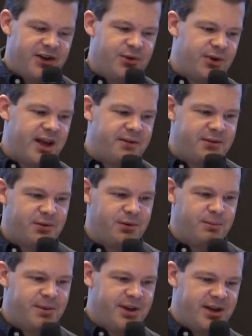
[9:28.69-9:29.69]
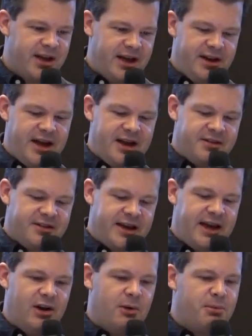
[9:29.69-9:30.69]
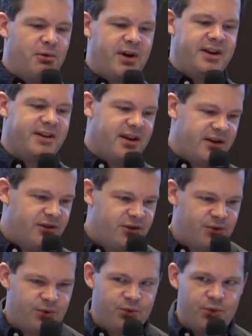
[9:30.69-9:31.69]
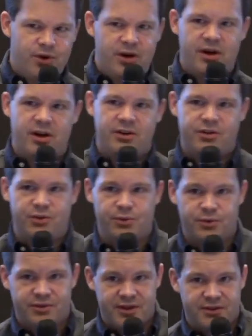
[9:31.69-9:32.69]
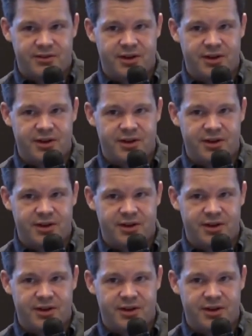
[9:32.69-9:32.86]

You don't have to be an at-scale operator to use this